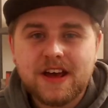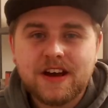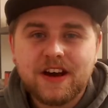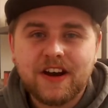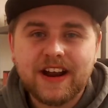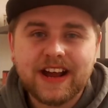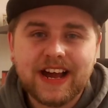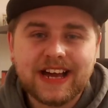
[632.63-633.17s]

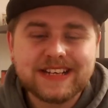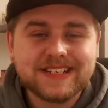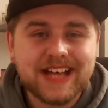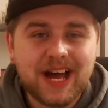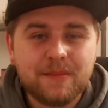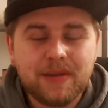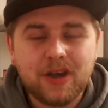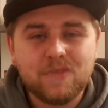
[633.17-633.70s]
Alright guys, that
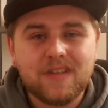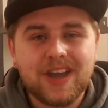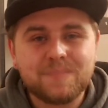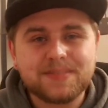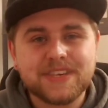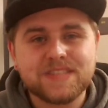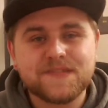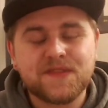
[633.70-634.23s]
about wraps
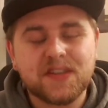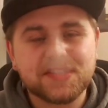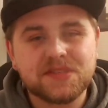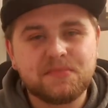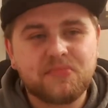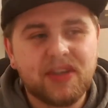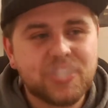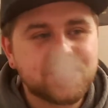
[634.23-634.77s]
this first
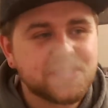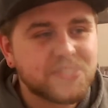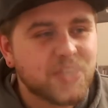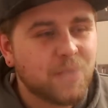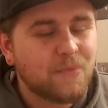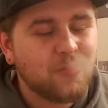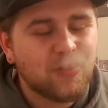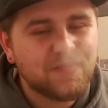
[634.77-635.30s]
impressions
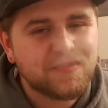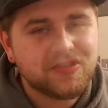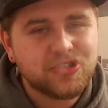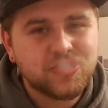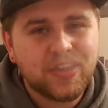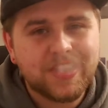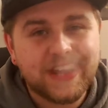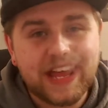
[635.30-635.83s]
up. Hope you
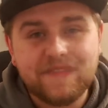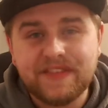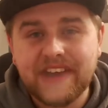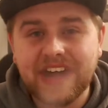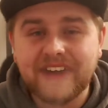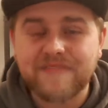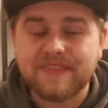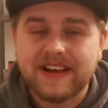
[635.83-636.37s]
enjoyed it. If you
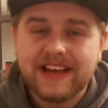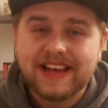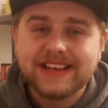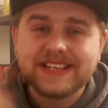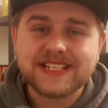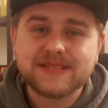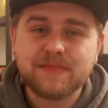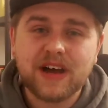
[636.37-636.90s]
have,
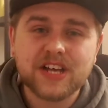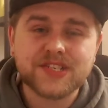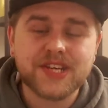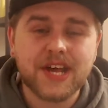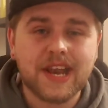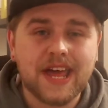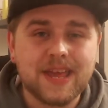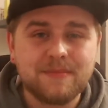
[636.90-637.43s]
smash
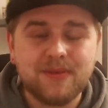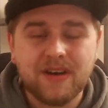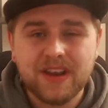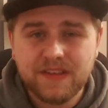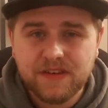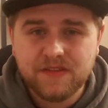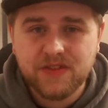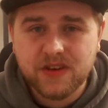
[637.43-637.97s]
that like button.
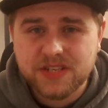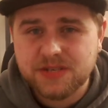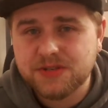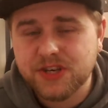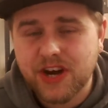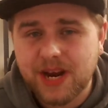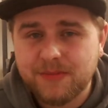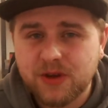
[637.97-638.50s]
If you've not
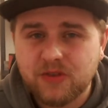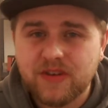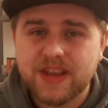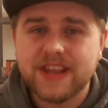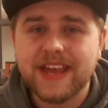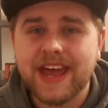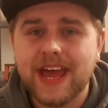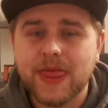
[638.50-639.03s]
subscribed
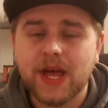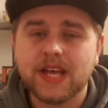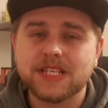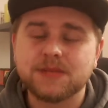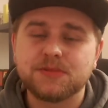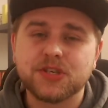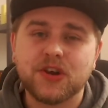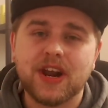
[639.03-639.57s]
already, hit that
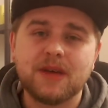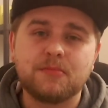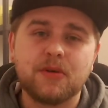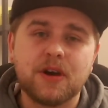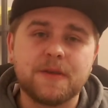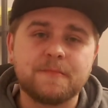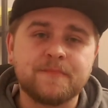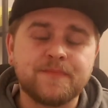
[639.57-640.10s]
subscribe
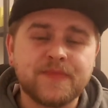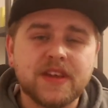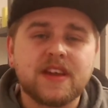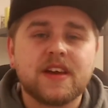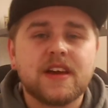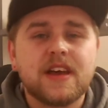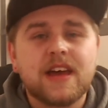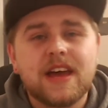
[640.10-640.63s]
button.
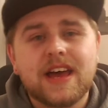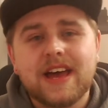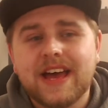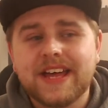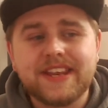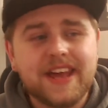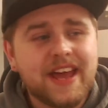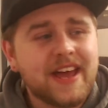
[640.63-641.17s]

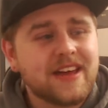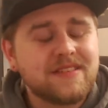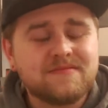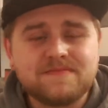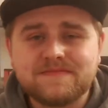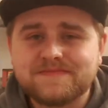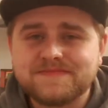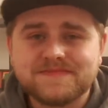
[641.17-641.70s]
And yeah,
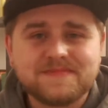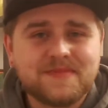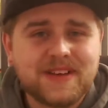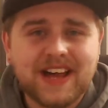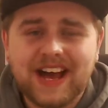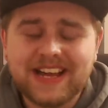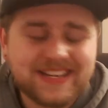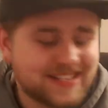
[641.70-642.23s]

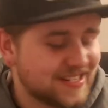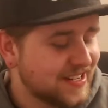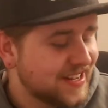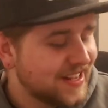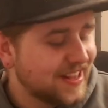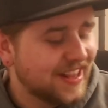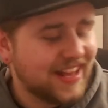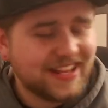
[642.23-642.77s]
guys,
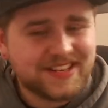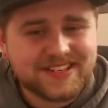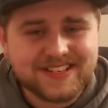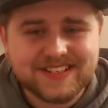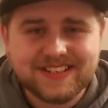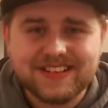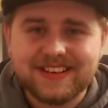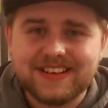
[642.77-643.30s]

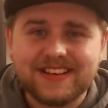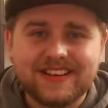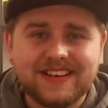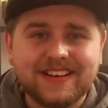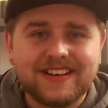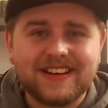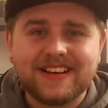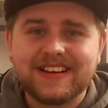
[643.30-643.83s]
let's
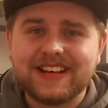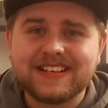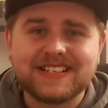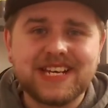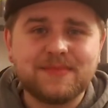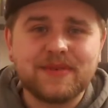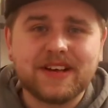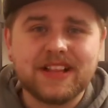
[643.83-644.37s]

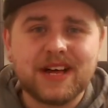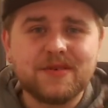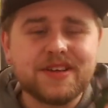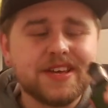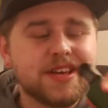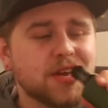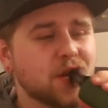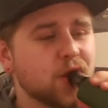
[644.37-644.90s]
keep it cloudy.